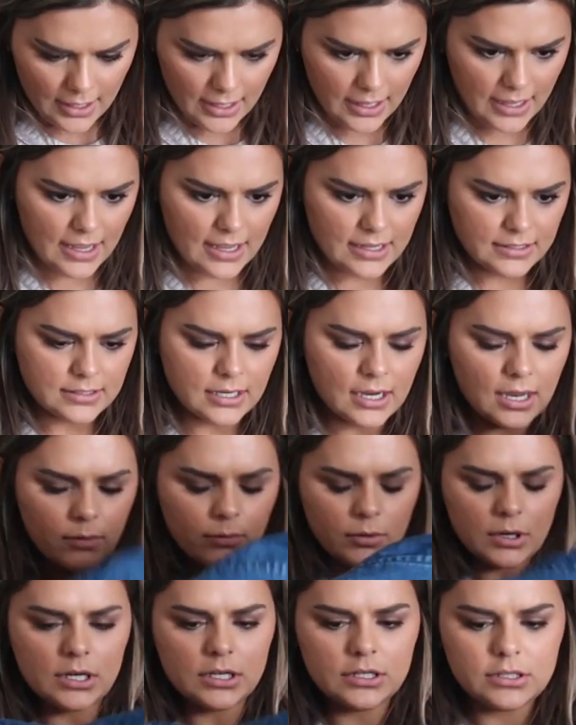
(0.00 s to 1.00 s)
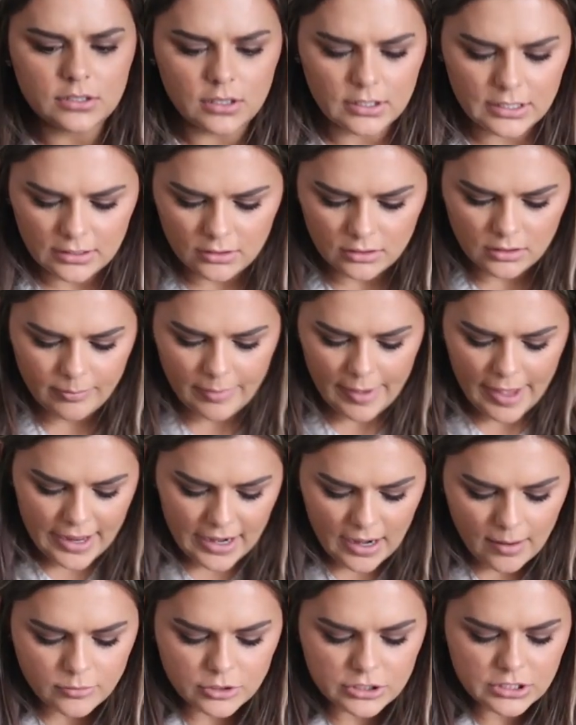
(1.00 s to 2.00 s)
And we're gonna start here in the
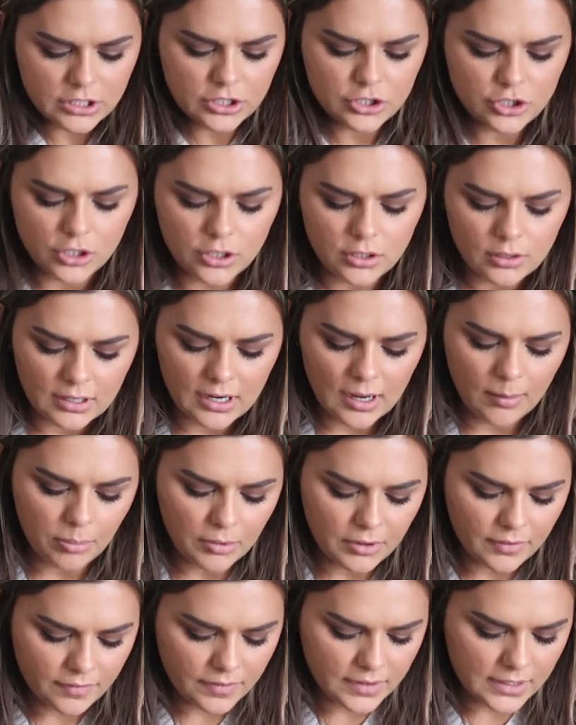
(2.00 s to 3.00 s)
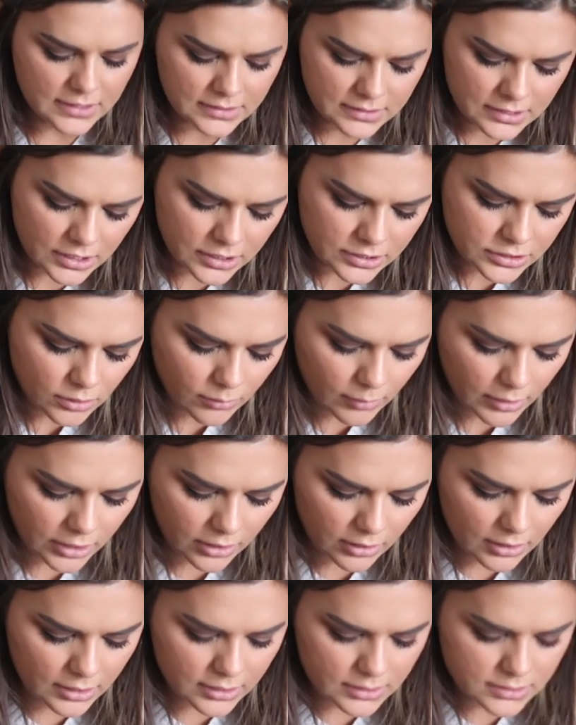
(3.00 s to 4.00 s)
back. I'm just gonna show you a couple of these. So what
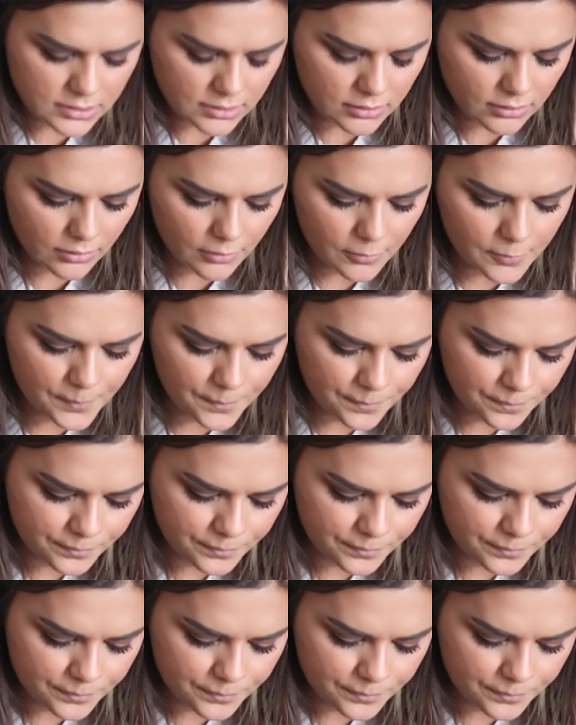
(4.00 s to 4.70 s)
you're gonna do